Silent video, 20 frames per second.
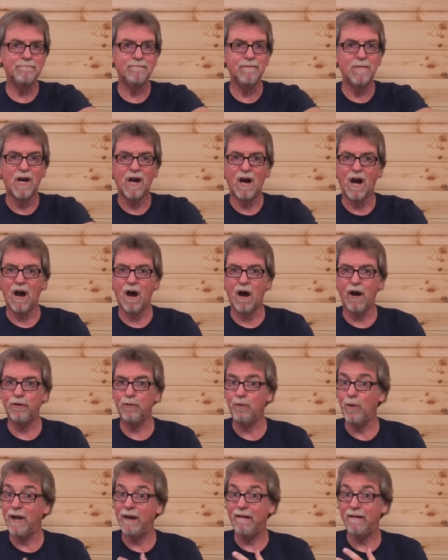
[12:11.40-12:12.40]
hard
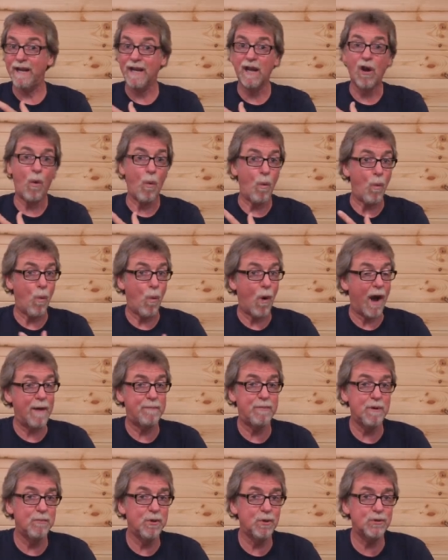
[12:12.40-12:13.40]
wearing
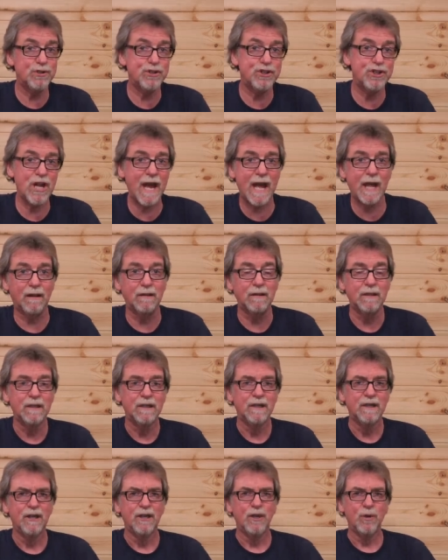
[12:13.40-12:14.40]
wipeable shell,
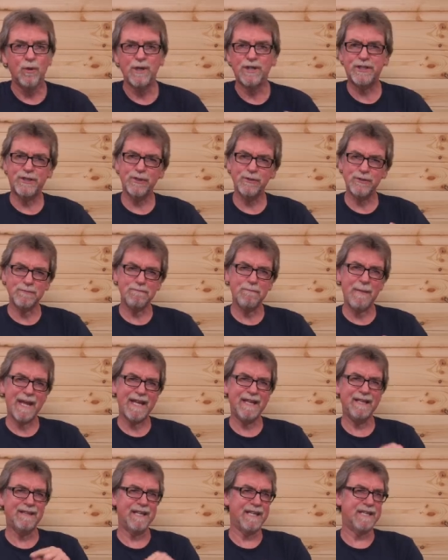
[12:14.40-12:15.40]
which does
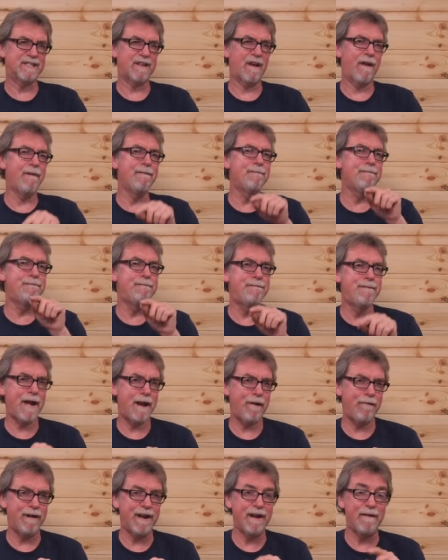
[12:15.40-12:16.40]
make this a
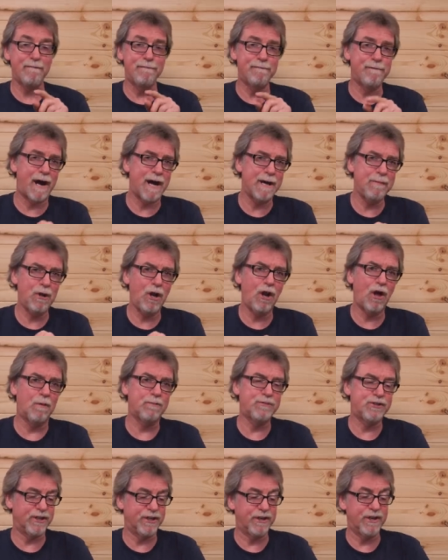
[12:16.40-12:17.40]
very viable
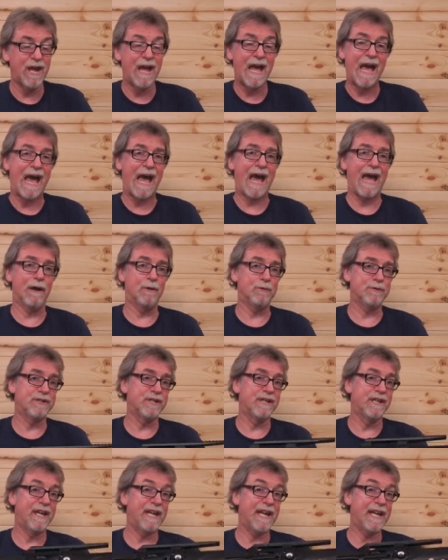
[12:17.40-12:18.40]
option
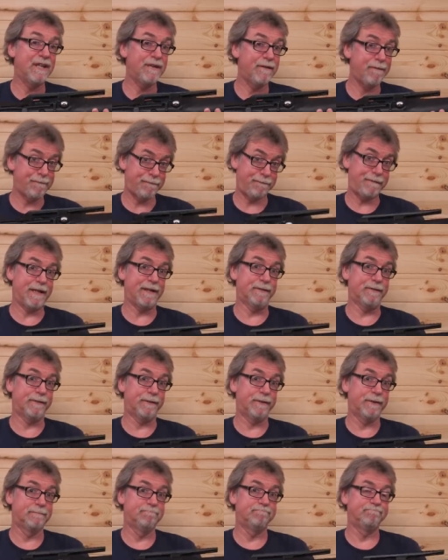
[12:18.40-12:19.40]
out in the field.